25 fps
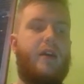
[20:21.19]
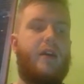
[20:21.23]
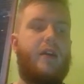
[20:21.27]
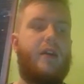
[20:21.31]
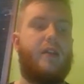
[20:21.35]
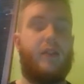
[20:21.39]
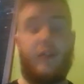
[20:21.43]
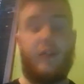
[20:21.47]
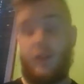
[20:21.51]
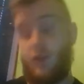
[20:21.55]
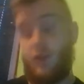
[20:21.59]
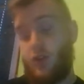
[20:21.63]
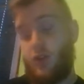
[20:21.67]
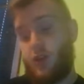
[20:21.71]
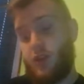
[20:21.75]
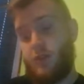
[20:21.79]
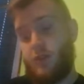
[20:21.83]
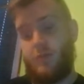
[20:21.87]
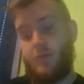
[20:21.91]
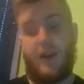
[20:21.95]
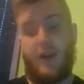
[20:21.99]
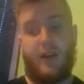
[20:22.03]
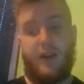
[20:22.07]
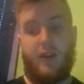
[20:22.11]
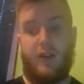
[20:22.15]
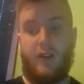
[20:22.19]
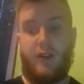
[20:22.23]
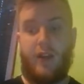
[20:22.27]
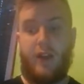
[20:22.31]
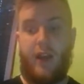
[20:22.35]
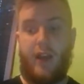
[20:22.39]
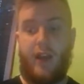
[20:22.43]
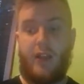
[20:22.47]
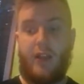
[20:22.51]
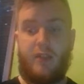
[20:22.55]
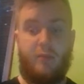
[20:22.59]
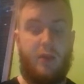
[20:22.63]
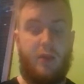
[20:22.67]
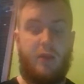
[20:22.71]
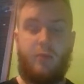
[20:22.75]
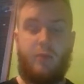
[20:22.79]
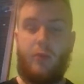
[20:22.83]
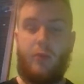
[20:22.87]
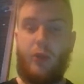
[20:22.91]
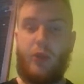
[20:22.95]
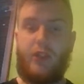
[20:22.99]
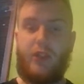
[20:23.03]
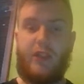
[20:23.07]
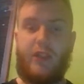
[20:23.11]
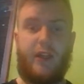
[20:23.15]
then you just speed
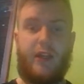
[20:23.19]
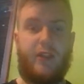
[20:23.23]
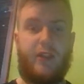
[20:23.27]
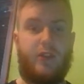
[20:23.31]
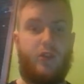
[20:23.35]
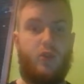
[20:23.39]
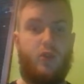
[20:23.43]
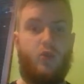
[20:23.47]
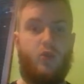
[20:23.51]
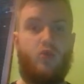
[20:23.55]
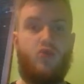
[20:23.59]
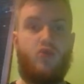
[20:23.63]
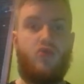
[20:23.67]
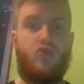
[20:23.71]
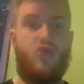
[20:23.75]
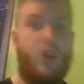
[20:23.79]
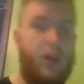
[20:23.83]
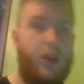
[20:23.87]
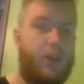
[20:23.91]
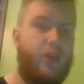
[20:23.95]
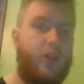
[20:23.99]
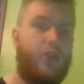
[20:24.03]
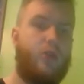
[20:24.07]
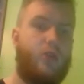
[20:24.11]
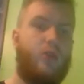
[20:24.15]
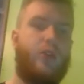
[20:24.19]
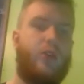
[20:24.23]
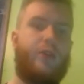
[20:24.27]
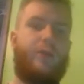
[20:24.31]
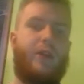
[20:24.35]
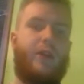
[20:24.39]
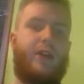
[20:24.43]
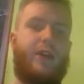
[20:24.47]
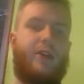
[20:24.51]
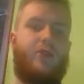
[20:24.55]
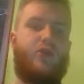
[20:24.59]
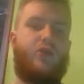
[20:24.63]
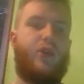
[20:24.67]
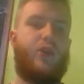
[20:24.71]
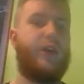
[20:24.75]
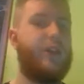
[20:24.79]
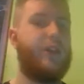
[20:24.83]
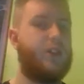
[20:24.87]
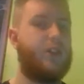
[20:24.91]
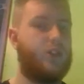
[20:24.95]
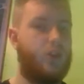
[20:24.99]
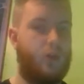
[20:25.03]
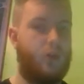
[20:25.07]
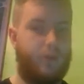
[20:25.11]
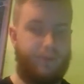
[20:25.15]
boost and you run through them like a train.
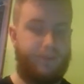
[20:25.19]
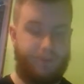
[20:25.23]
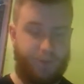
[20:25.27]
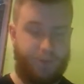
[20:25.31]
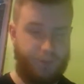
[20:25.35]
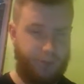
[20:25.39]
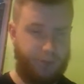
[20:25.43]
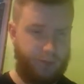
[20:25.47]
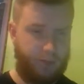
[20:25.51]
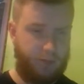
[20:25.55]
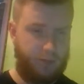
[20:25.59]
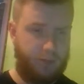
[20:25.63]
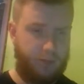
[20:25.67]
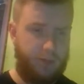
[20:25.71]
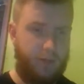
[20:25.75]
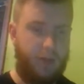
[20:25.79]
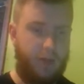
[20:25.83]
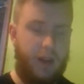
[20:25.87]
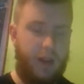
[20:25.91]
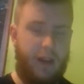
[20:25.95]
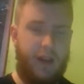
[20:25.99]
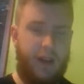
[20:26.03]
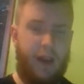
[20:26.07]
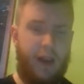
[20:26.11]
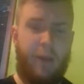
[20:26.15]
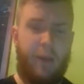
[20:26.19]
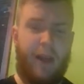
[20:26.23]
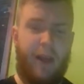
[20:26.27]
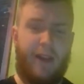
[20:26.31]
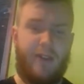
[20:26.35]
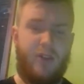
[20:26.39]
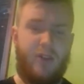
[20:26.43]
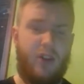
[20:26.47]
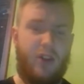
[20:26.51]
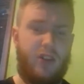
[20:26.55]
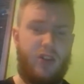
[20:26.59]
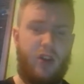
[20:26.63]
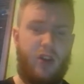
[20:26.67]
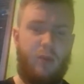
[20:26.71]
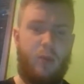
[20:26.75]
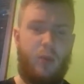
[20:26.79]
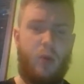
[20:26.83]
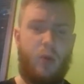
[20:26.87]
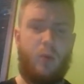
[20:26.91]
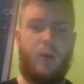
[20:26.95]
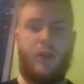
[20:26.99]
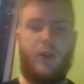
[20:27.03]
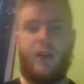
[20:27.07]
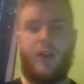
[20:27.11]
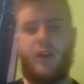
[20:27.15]
So Yanmega's not the sort of
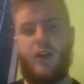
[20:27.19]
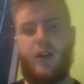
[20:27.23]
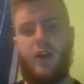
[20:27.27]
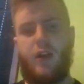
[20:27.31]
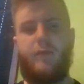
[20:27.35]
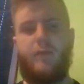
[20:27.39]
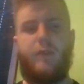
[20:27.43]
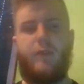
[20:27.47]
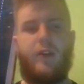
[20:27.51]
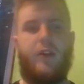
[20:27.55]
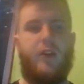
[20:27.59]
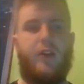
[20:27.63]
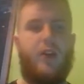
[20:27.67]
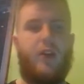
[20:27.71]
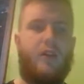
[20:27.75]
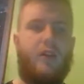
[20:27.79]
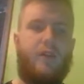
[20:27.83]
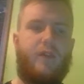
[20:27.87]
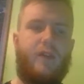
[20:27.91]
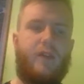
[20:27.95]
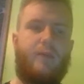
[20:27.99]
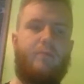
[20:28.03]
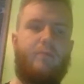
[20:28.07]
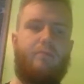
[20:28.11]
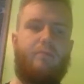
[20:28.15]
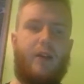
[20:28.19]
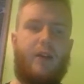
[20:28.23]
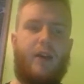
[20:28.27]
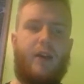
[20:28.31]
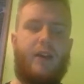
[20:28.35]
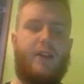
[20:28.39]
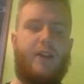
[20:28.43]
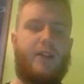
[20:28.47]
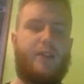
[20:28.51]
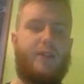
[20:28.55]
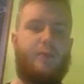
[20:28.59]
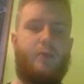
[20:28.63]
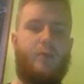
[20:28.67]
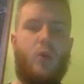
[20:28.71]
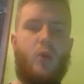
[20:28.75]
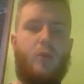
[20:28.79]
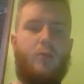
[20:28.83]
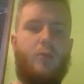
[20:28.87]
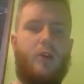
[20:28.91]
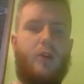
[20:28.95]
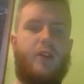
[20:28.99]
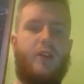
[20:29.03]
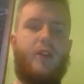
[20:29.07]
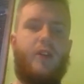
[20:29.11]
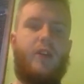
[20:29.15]
Pokemon that can come very often, but it's a
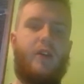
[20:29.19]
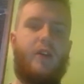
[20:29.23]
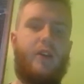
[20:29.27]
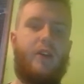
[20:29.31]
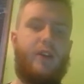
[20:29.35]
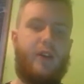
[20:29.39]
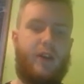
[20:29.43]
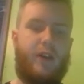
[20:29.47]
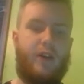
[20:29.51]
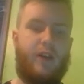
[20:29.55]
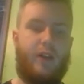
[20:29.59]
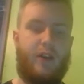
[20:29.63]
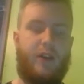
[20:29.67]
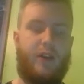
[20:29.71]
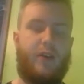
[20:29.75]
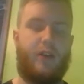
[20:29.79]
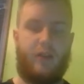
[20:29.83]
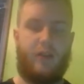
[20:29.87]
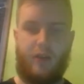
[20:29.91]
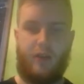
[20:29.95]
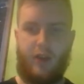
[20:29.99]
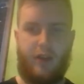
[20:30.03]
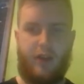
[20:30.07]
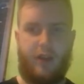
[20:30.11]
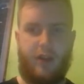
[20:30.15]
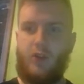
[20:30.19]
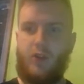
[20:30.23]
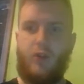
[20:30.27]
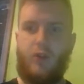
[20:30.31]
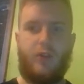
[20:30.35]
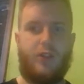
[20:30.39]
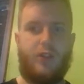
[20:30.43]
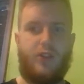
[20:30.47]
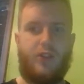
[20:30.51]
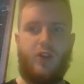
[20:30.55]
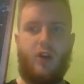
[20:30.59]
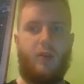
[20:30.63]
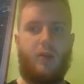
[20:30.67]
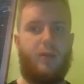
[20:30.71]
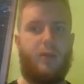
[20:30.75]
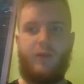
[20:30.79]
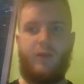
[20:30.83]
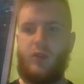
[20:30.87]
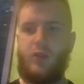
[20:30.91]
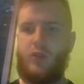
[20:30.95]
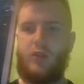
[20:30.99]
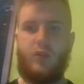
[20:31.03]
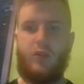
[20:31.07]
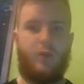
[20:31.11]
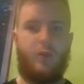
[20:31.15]
Pokemon that can do its job. I've
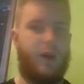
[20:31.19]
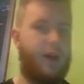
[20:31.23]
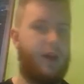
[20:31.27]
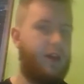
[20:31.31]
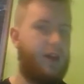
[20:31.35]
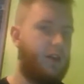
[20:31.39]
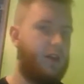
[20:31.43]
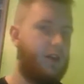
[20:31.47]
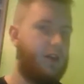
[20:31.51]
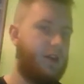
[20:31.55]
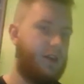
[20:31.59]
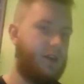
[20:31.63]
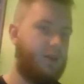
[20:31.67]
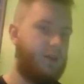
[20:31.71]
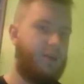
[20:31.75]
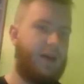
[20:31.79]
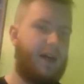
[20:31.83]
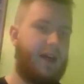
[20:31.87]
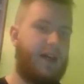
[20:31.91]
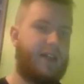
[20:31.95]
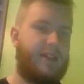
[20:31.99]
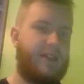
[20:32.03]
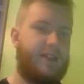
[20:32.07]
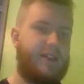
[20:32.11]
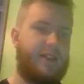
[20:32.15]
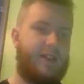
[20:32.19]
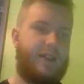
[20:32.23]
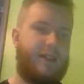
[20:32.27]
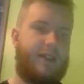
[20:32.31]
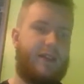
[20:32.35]
used it well in the past,